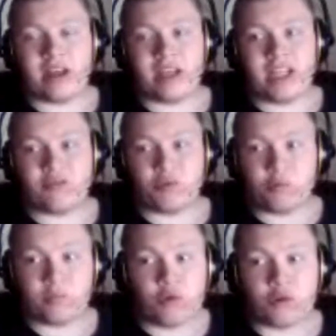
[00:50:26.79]
easy to
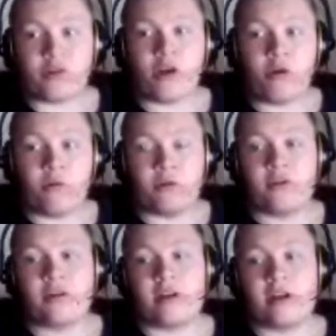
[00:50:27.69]
port
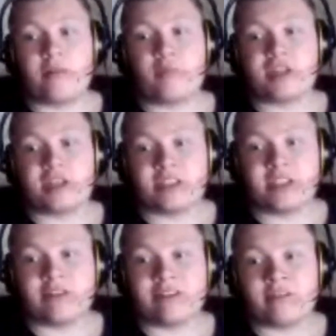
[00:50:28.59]
over, but there's
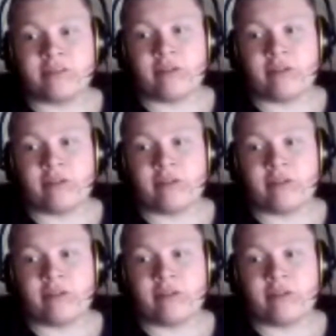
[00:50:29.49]
still a lot